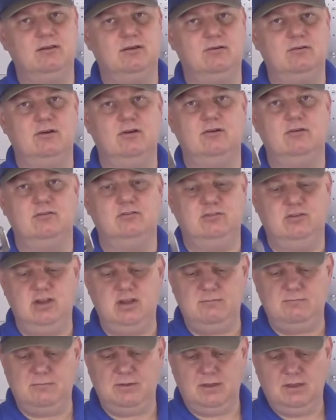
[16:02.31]
They're dirt
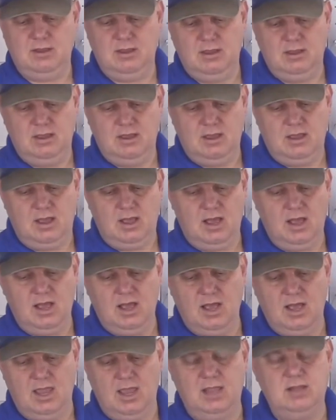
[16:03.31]
cheap.
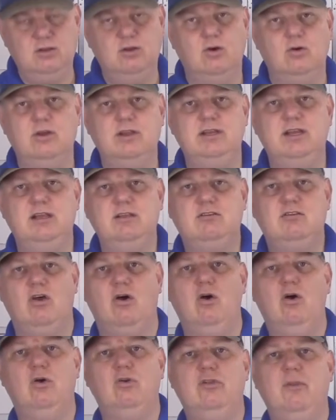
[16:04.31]
And you only need
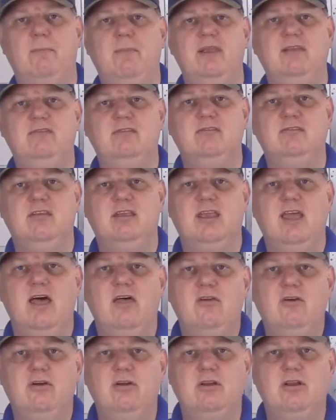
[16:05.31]
to hold the pieces
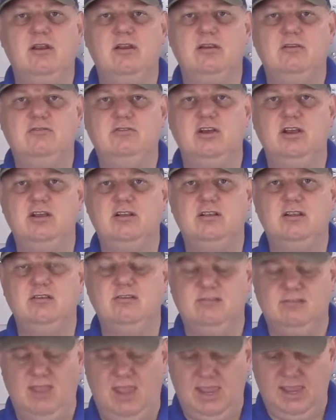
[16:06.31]
together and to jig
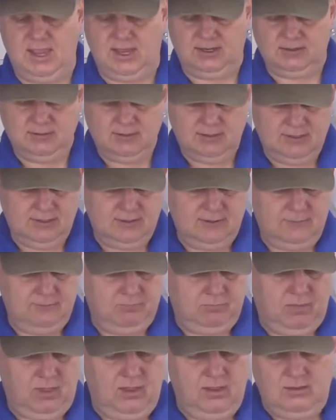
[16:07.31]
the stand.
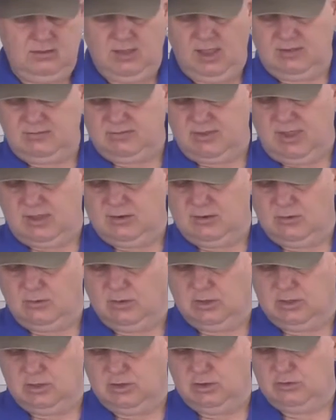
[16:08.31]
Next thing you're
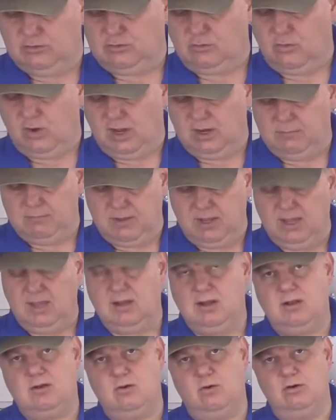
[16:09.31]
going to use quite a
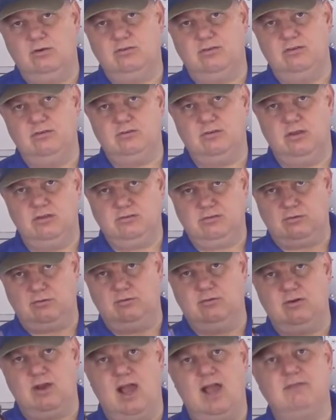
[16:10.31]
bit, of course, is a
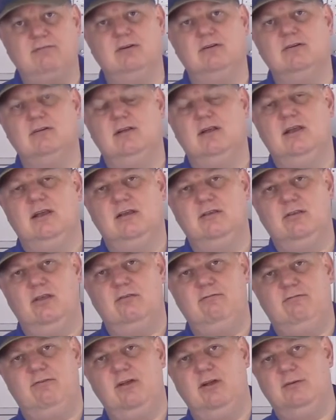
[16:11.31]
screwdriver. This is
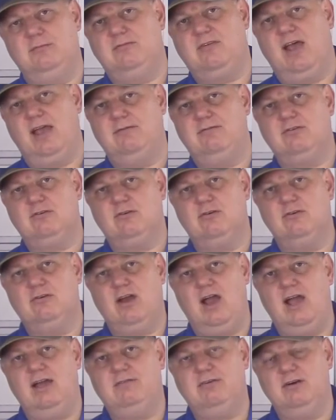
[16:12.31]
a Phillips type
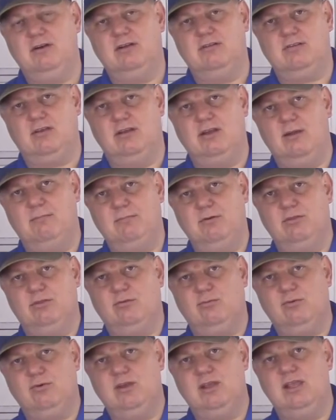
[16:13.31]
screwdriver. It's a number
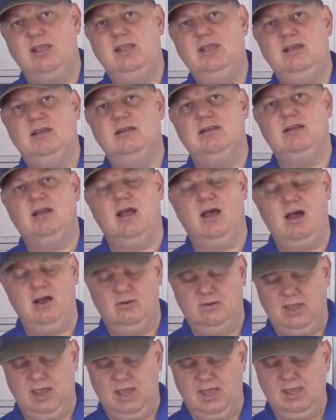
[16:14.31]
3,
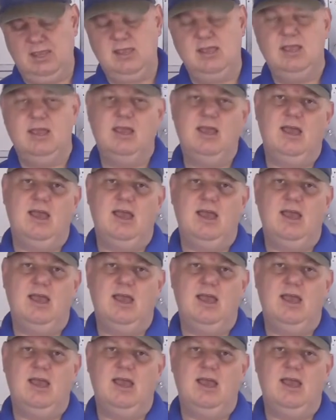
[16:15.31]
okay?